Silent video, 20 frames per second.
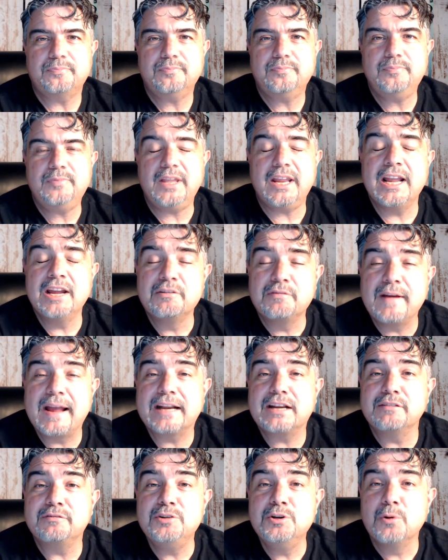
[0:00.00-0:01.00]
In fact,
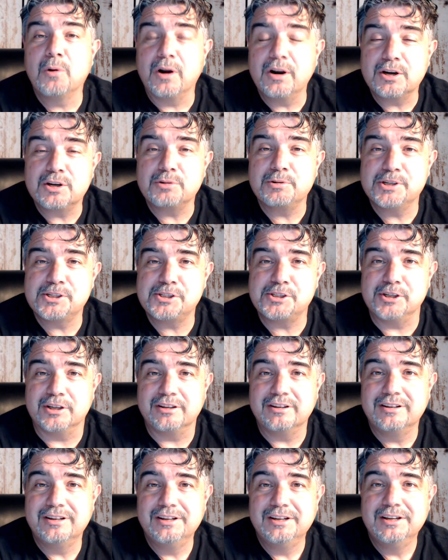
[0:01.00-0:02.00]
if you are a Christian,
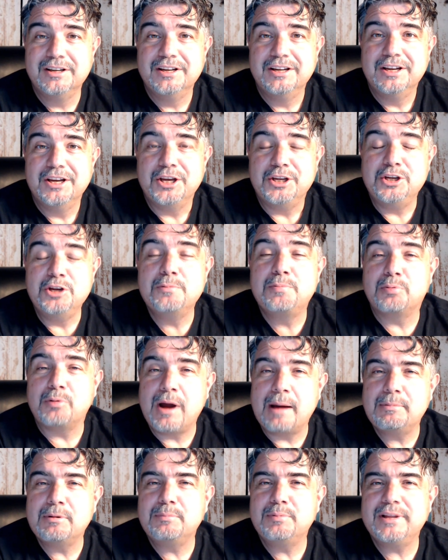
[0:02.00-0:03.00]
you
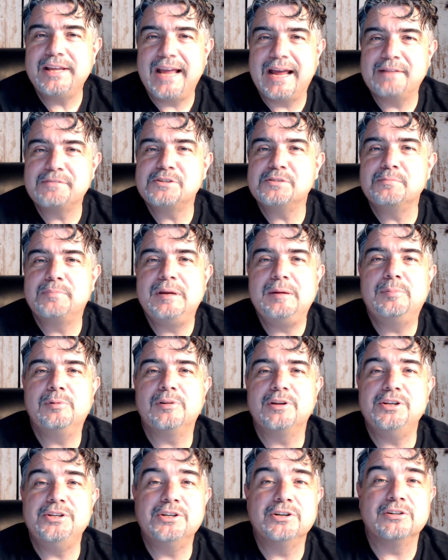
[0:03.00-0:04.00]
probably have some people
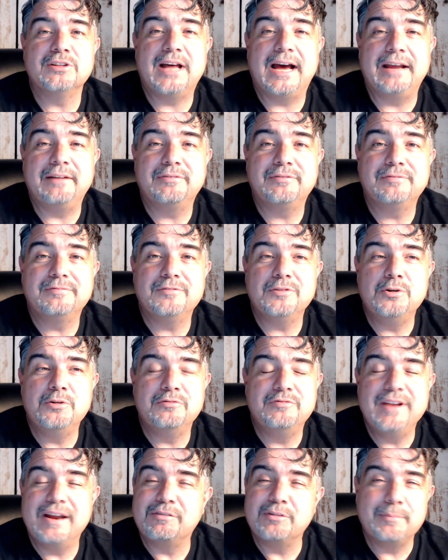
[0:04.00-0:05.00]
in your life who've
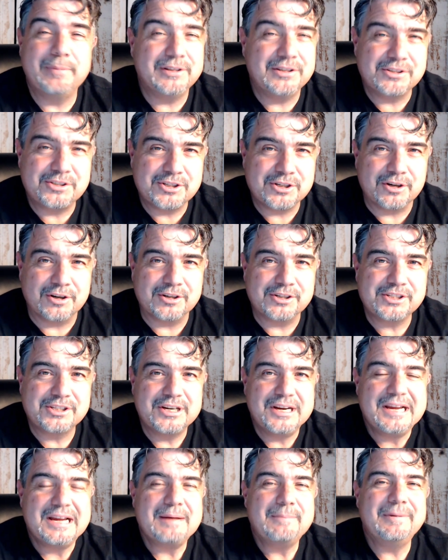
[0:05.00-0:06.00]
never been to church,
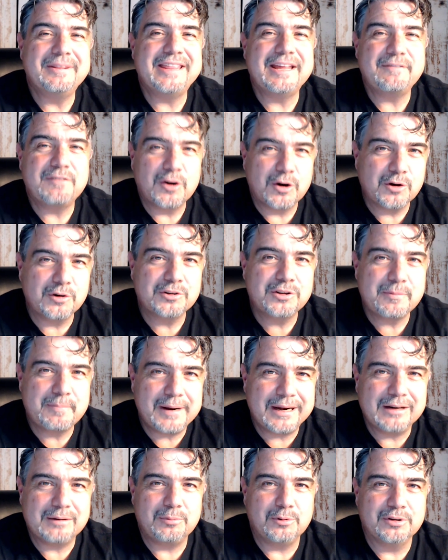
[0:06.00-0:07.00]
but they've heard the
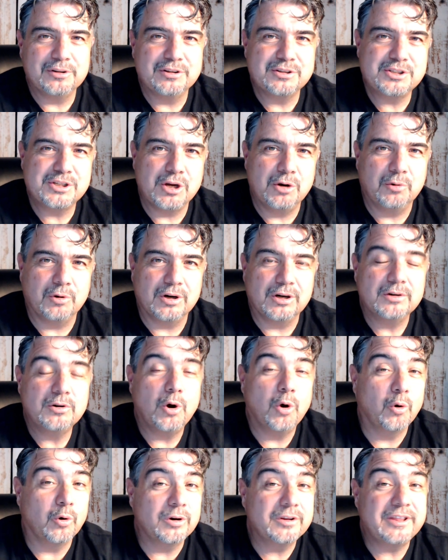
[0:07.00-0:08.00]
parable of the sower,
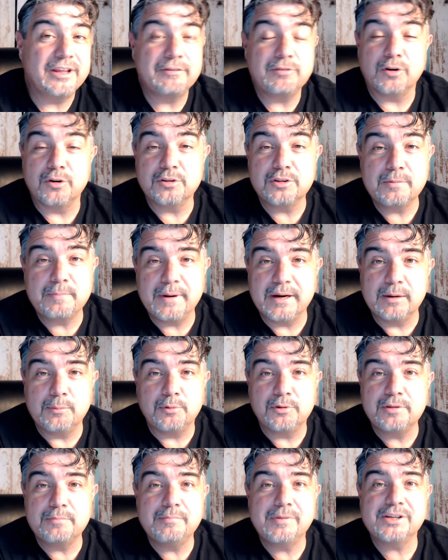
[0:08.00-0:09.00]
or they've heard the parable of the
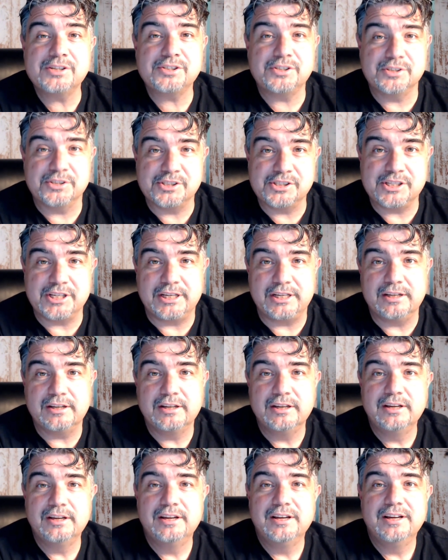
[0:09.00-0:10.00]
mustard seed.
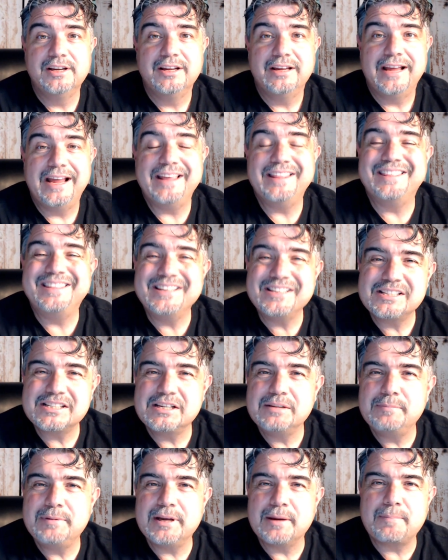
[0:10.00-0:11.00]
And this can
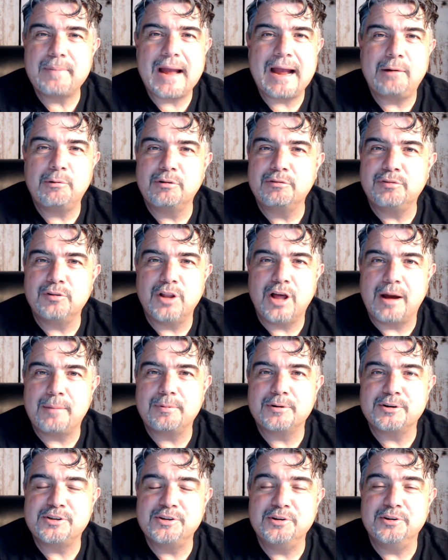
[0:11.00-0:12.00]
be a powerful
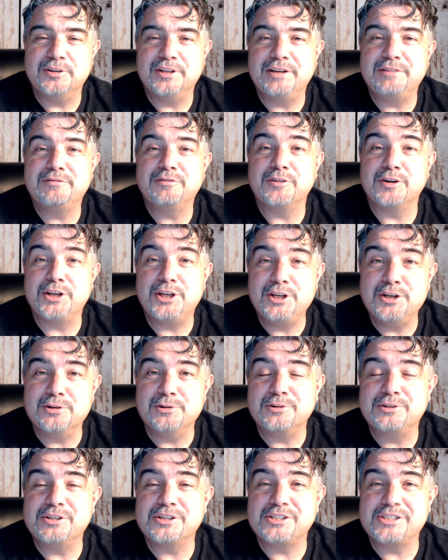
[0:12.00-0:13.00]
opportunity for you
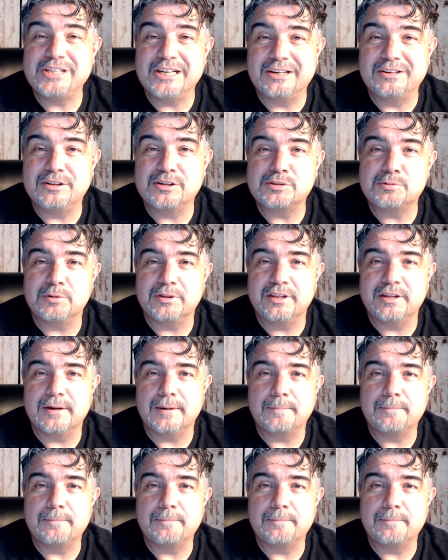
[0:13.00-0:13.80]
to share this with them.